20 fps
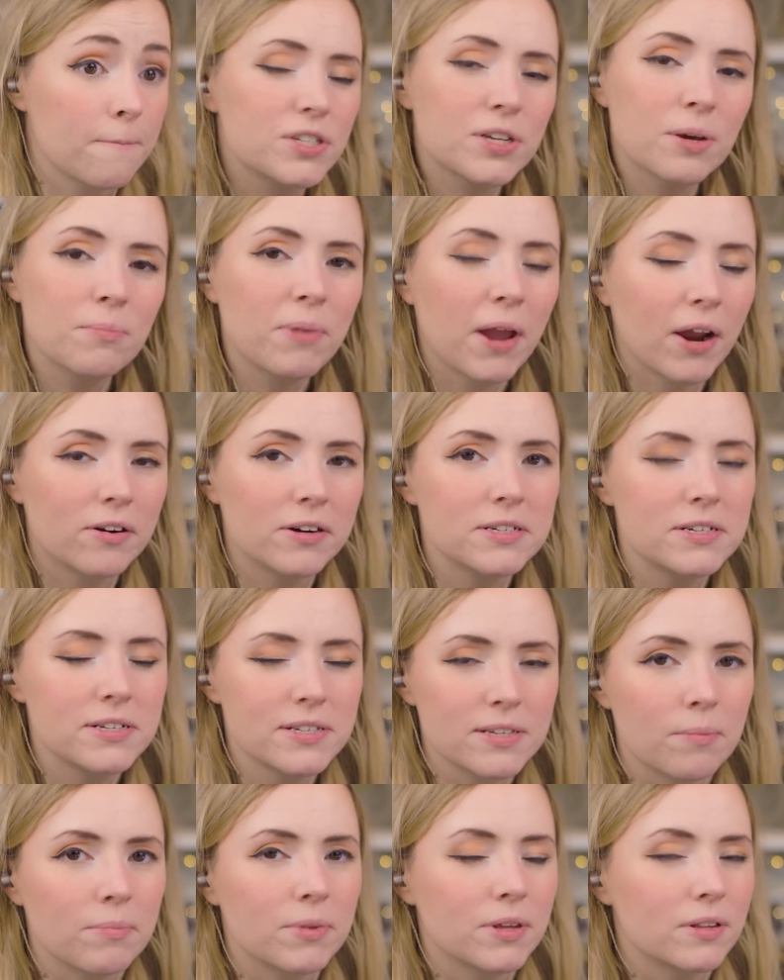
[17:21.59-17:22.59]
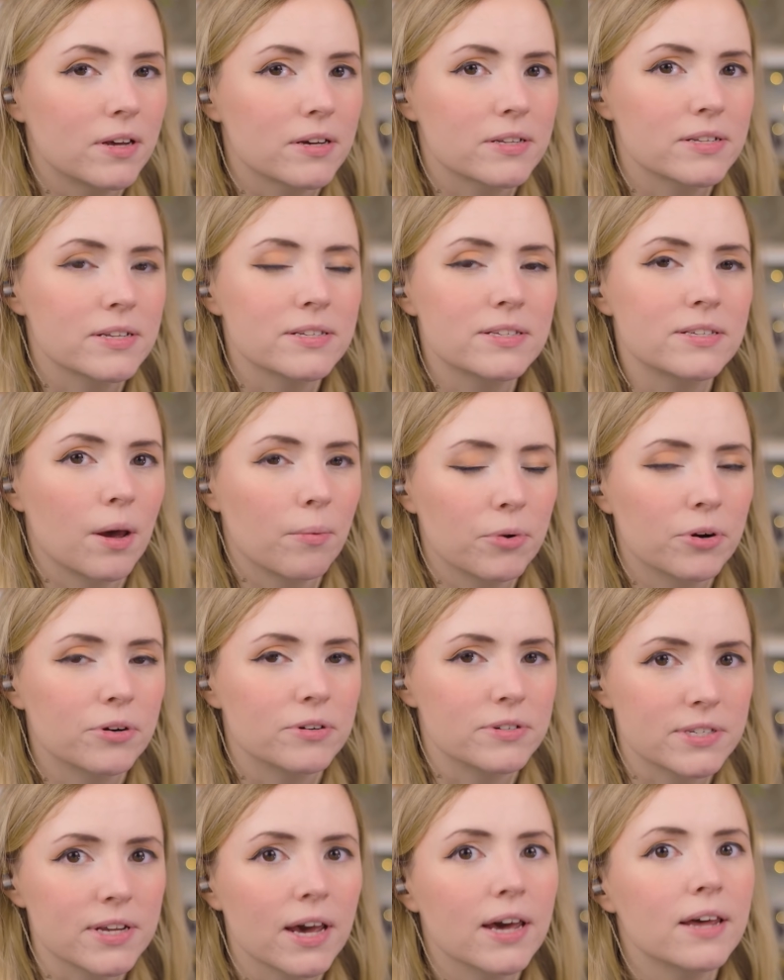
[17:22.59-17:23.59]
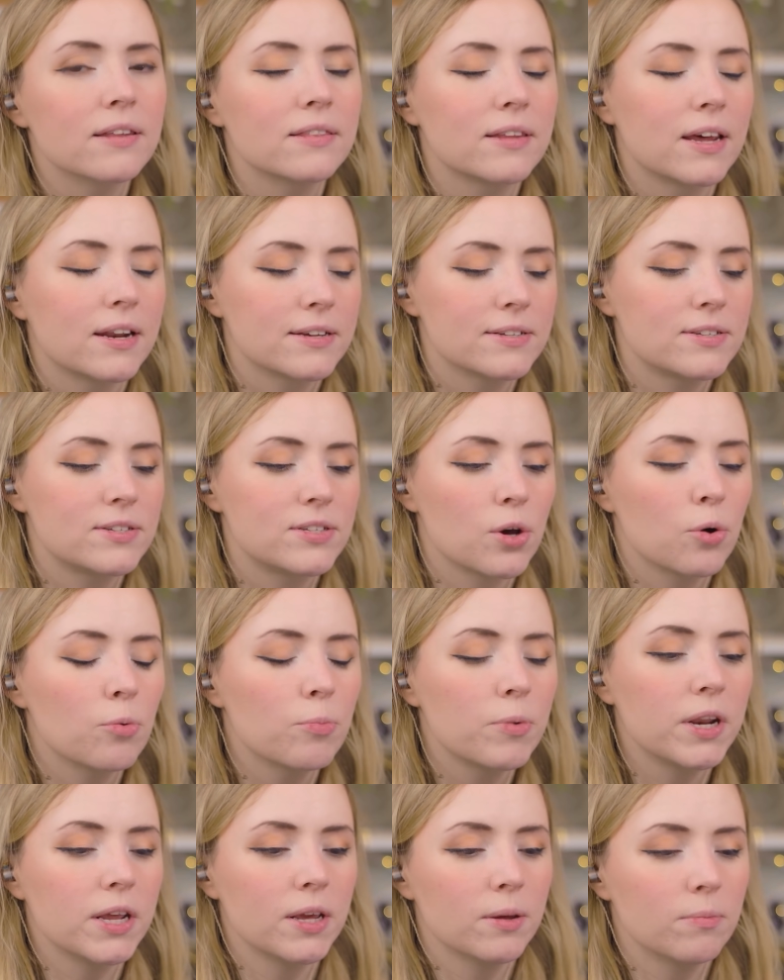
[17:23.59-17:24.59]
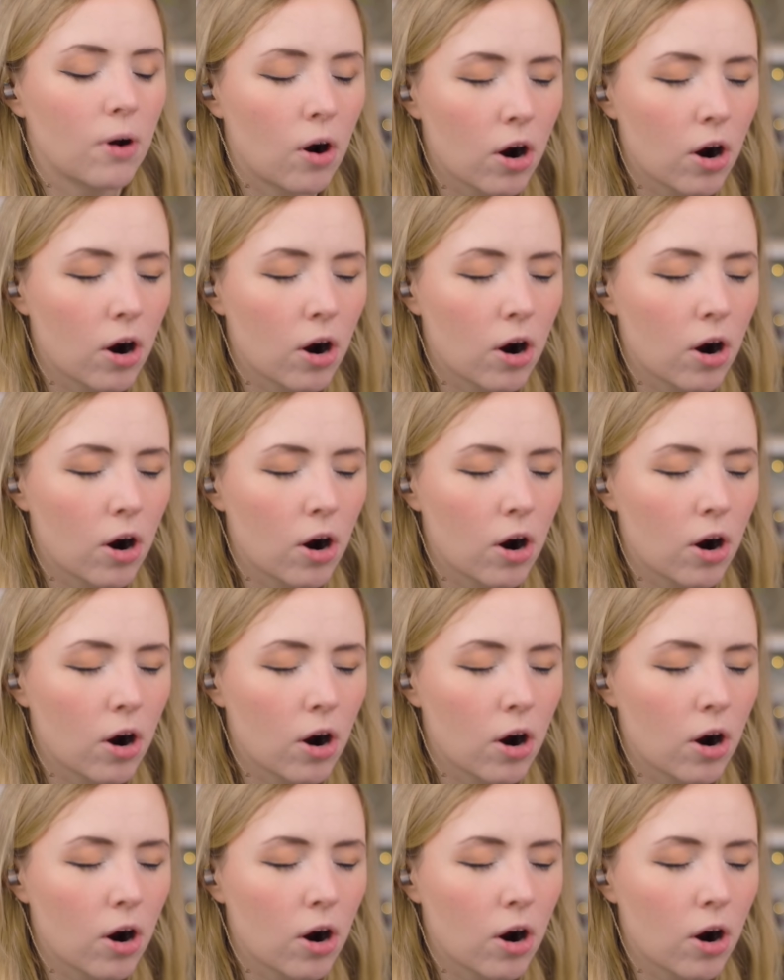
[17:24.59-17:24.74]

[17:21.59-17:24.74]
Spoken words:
Compare it to something like the Summoner set that has so many